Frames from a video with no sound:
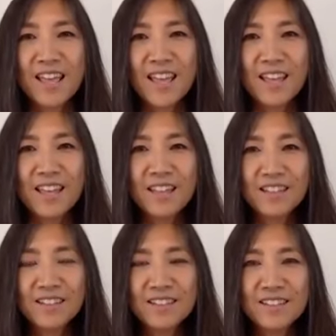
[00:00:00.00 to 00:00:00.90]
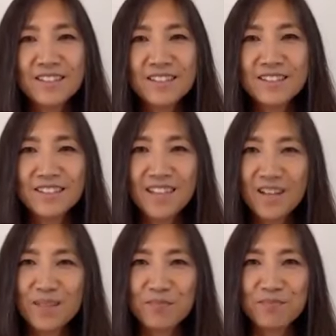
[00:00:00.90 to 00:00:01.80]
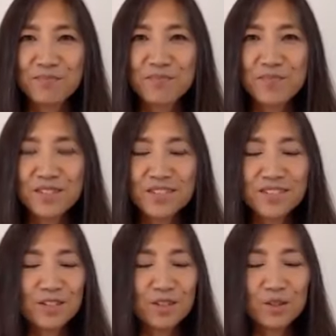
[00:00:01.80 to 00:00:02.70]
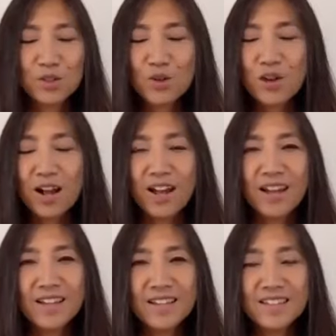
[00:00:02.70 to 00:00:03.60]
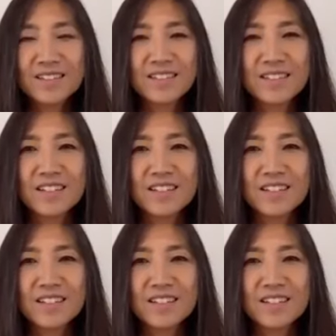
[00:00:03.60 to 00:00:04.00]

And yeah, just close your eyes.